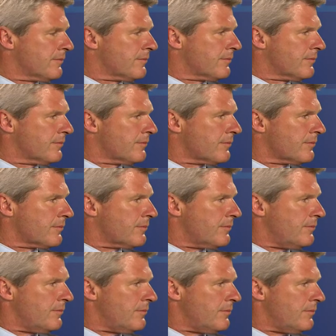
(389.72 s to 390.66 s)

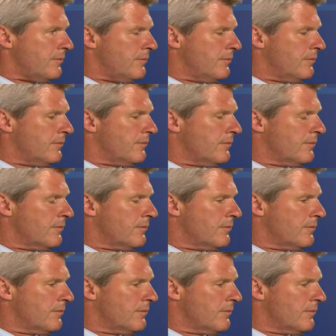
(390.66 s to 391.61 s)

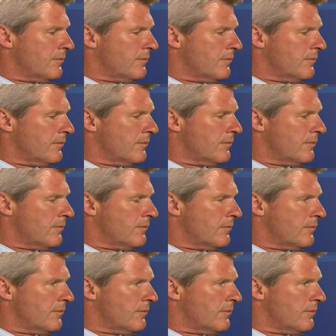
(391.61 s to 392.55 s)

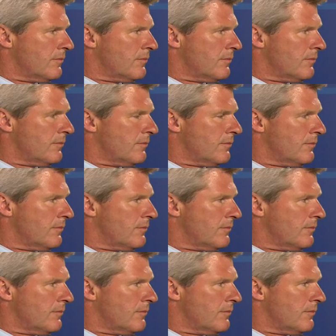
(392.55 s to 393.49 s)

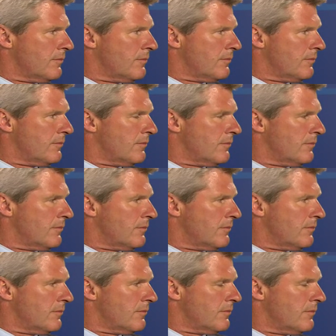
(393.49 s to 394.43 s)

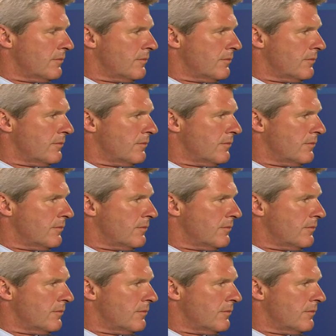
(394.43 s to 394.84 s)
The person shown says nothing.